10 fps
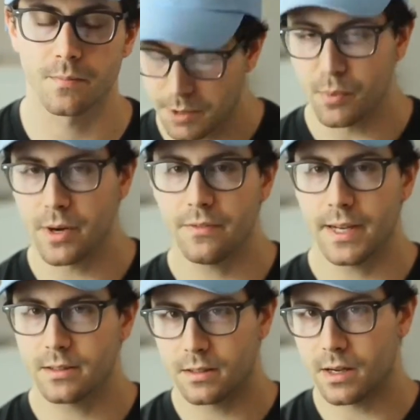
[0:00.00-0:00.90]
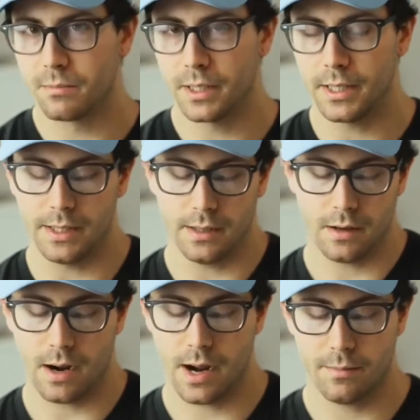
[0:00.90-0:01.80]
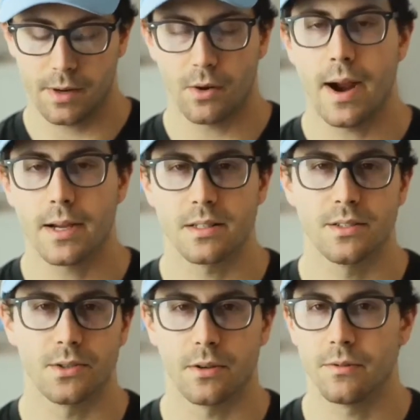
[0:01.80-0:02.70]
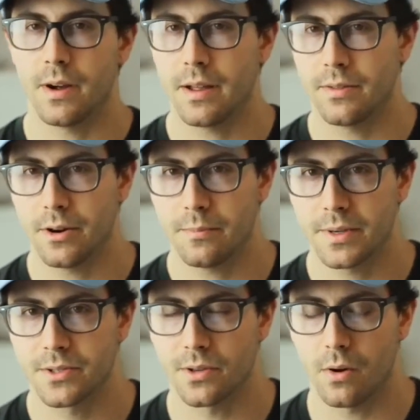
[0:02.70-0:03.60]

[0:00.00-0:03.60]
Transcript: To preface this completely, I am a Graston certified therapist,